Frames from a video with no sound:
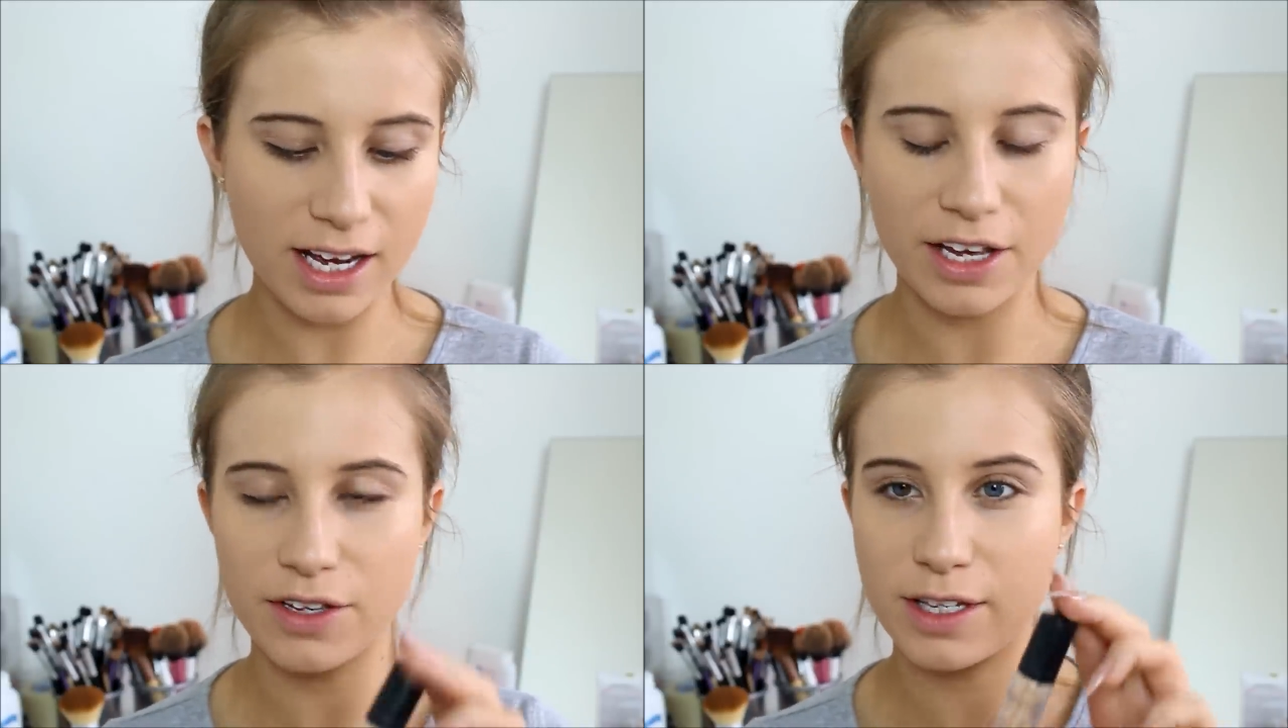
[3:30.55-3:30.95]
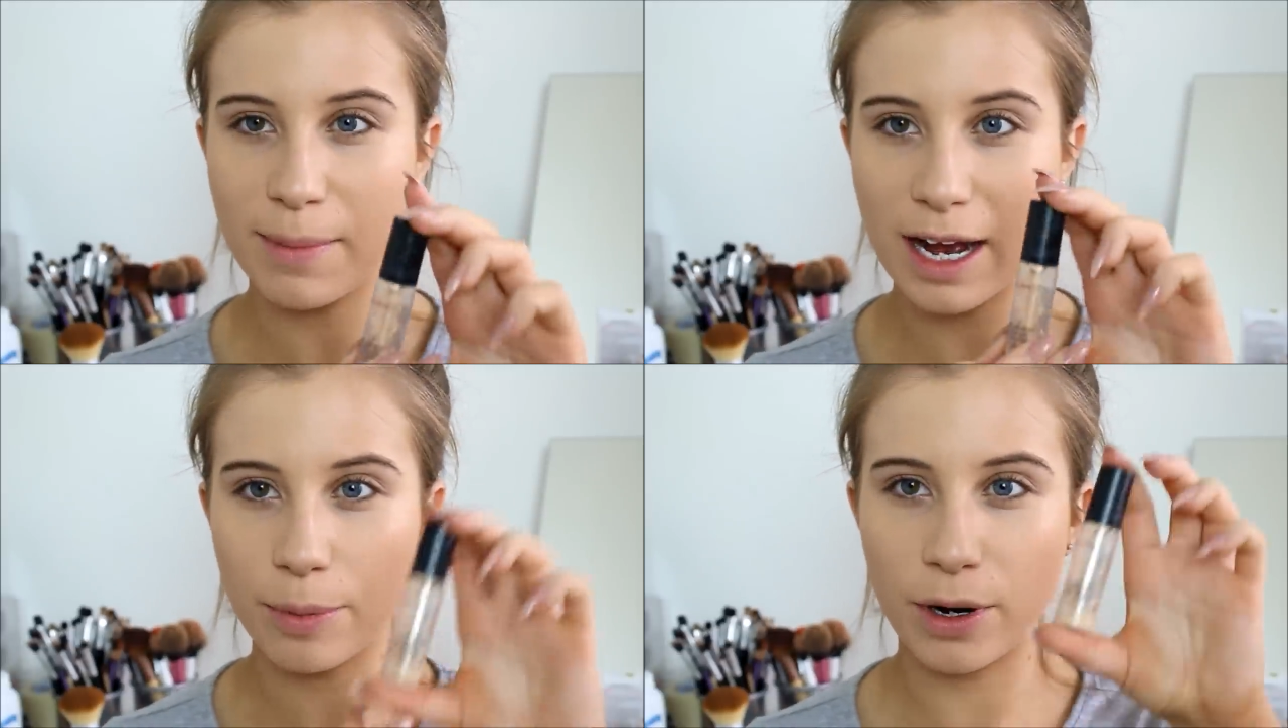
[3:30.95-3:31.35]
I use the
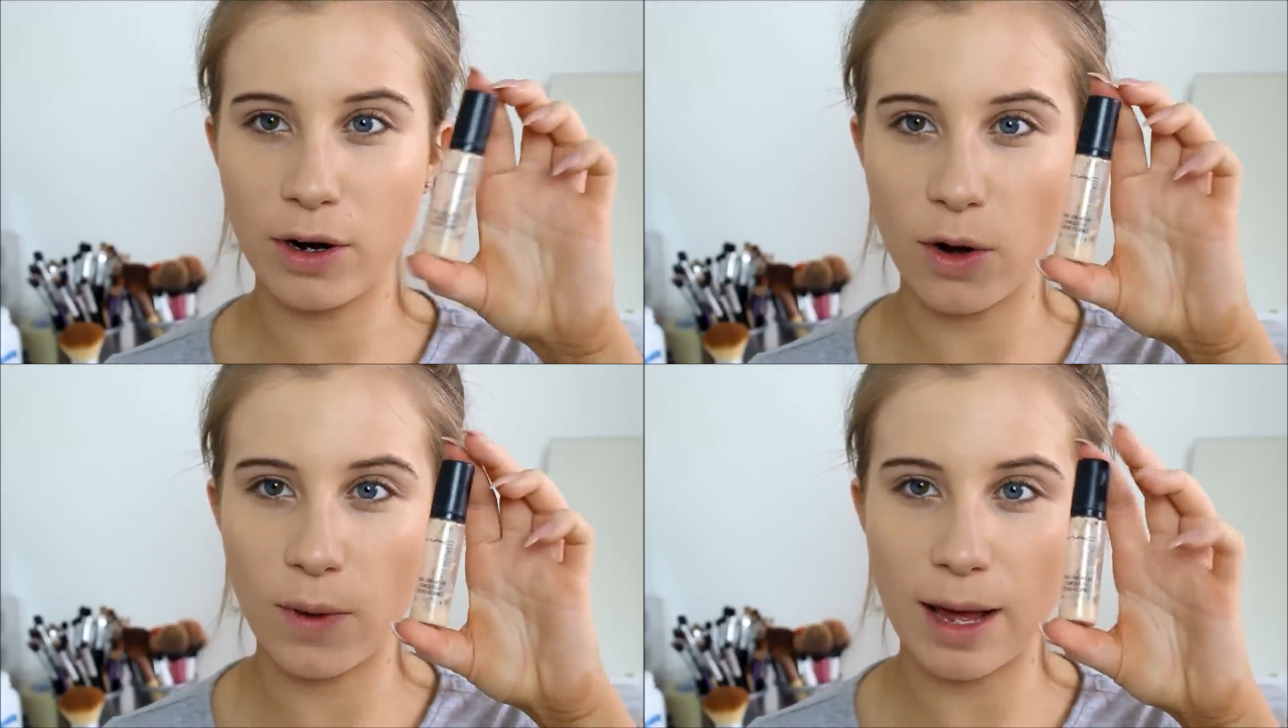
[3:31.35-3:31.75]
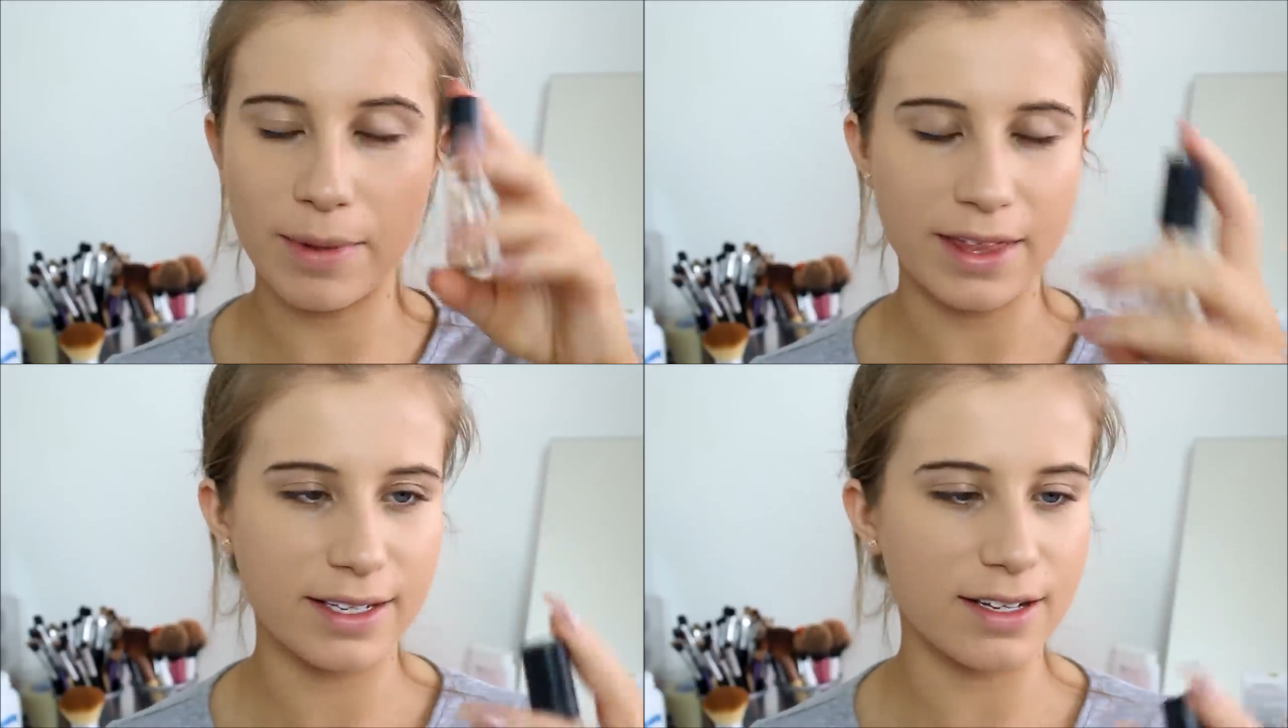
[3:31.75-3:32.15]
MAC Prolongwear,
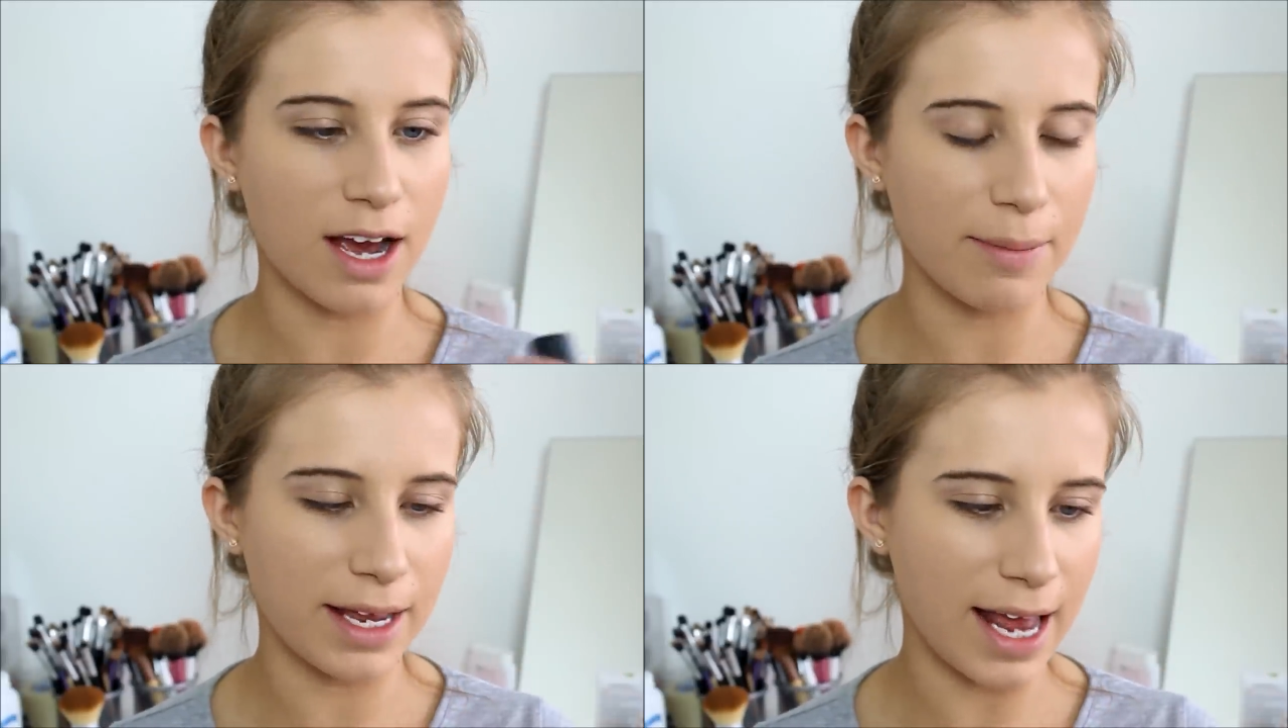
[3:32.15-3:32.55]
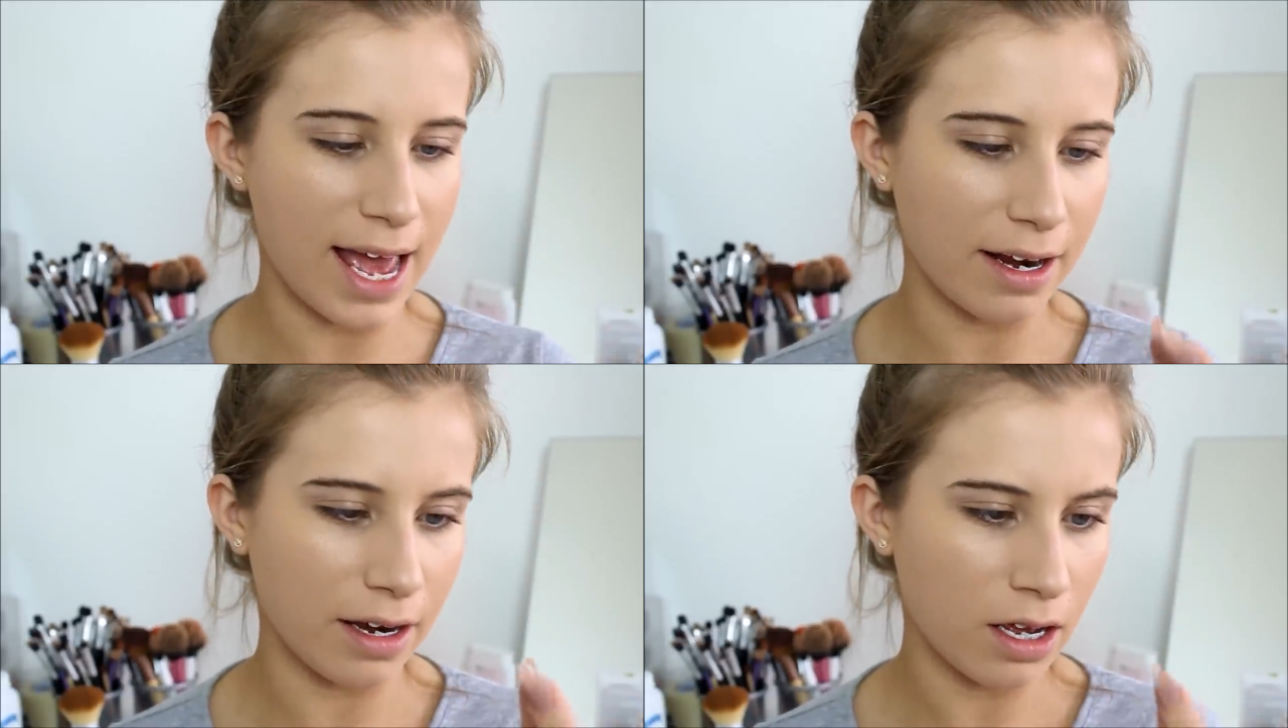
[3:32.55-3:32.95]
but this time in
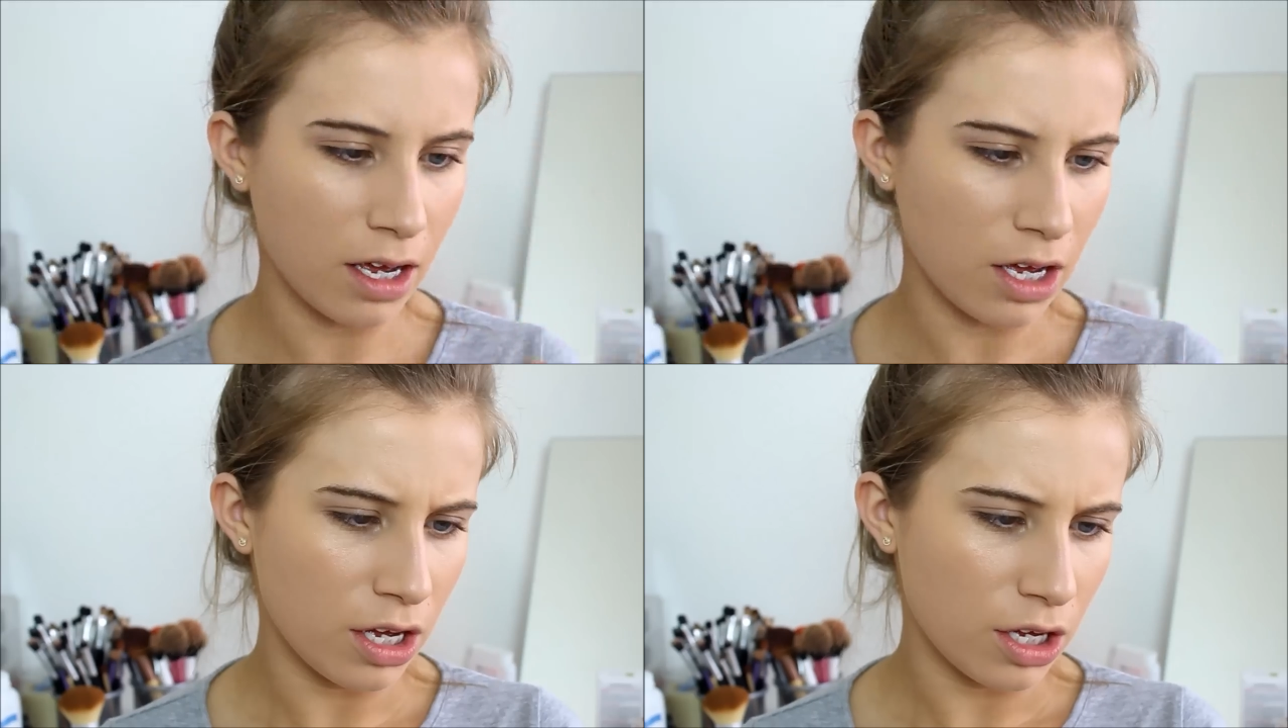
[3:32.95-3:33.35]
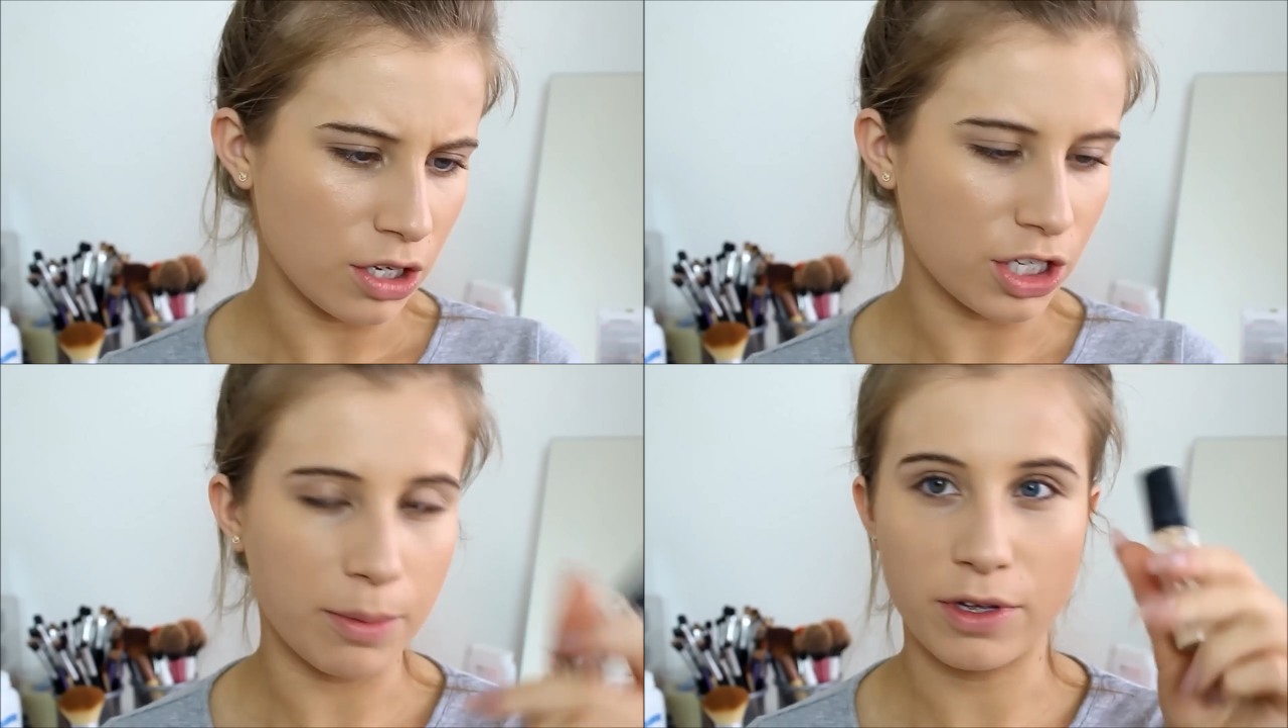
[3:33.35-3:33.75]

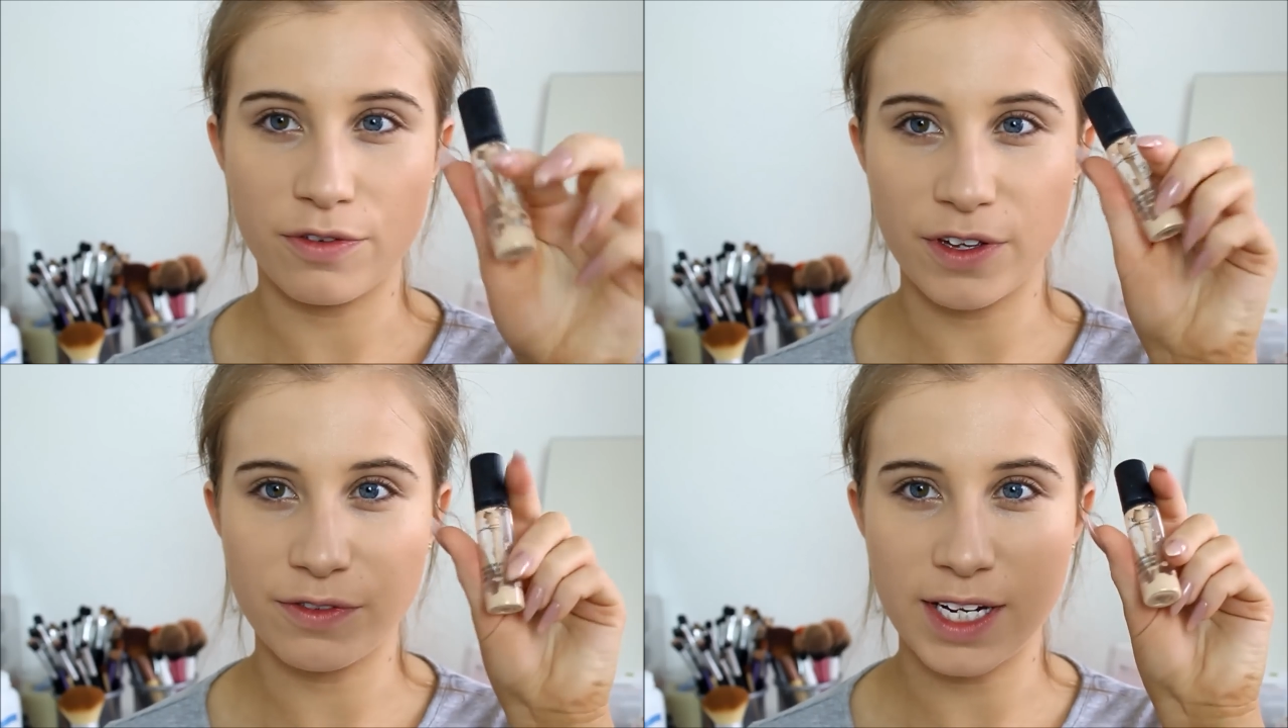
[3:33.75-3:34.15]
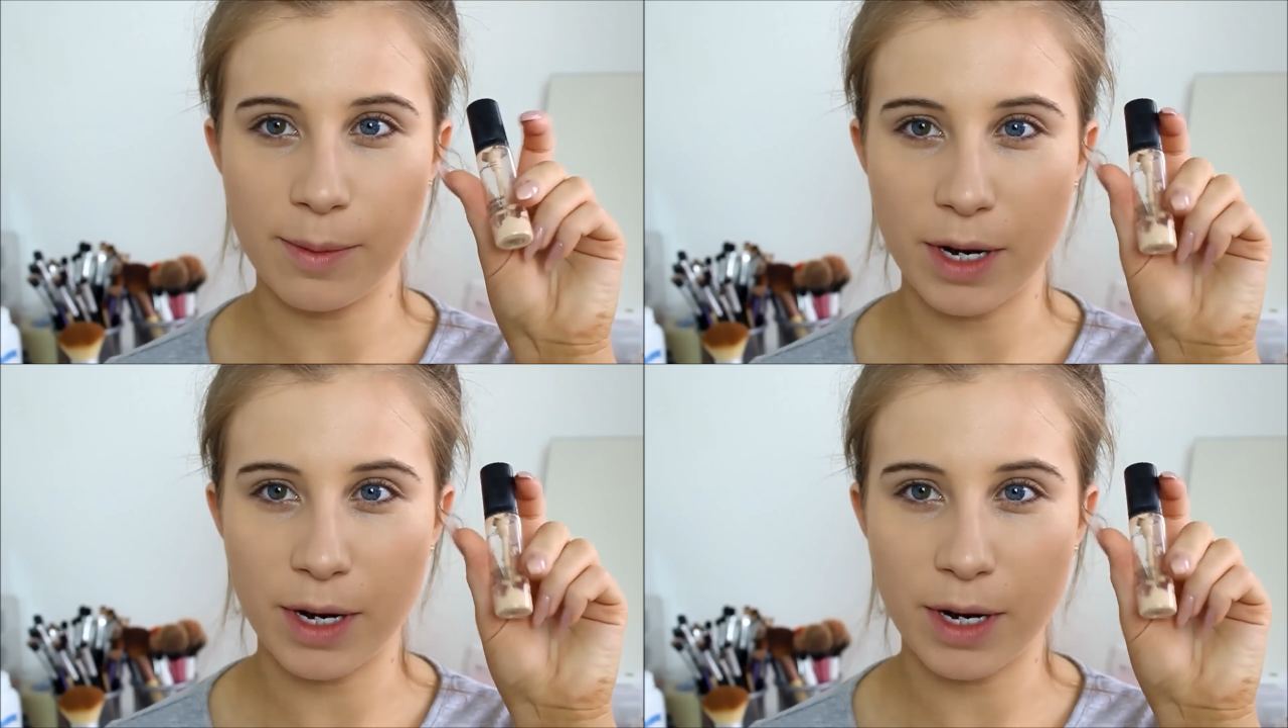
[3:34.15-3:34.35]
NW15,